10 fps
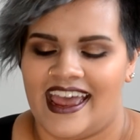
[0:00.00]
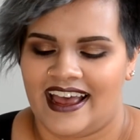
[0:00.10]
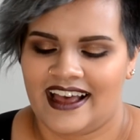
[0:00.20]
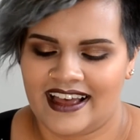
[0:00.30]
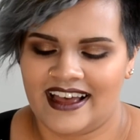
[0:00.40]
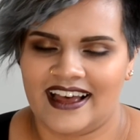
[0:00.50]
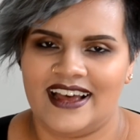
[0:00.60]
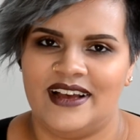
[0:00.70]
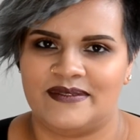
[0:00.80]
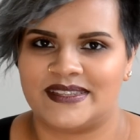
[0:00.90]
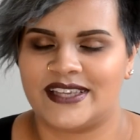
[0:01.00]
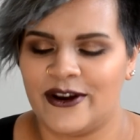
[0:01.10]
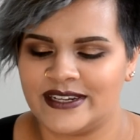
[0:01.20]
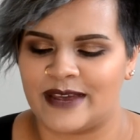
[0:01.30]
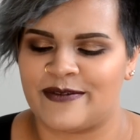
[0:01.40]
I'm
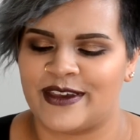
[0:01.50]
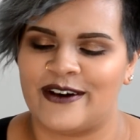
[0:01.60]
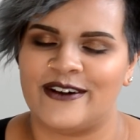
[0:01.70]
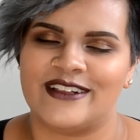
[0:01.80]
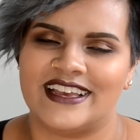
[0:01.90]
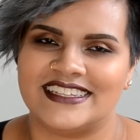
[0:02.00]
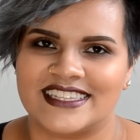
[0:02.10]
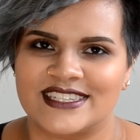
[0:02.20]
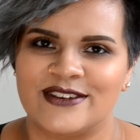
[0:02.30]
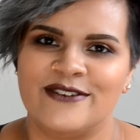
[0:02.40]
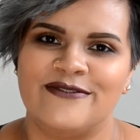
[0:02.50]
so typical, it's the Too